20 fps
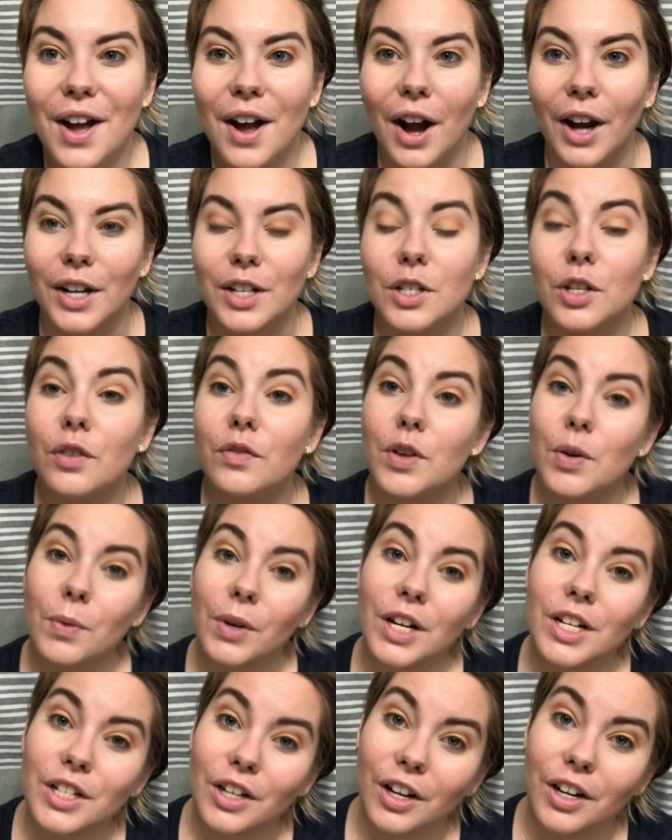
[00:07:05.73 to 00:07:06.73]
Alright, so if you
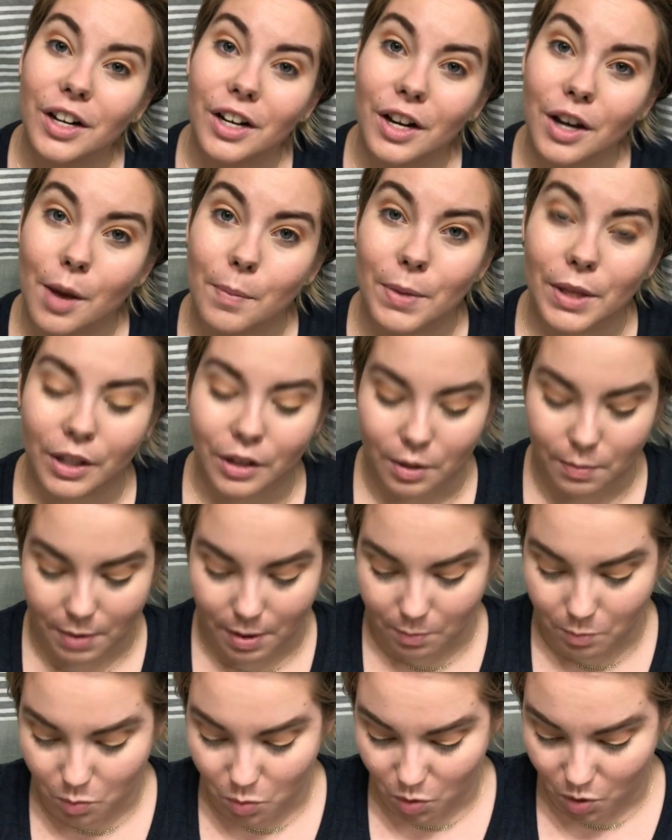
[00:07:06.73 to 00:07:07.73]
want to darken it up a little
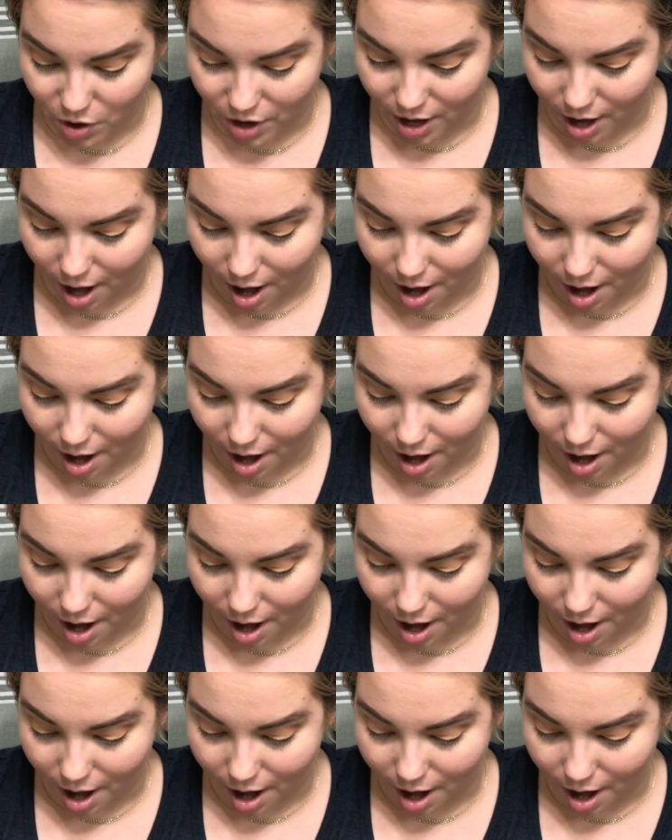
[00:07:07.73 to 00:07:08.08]
bit more,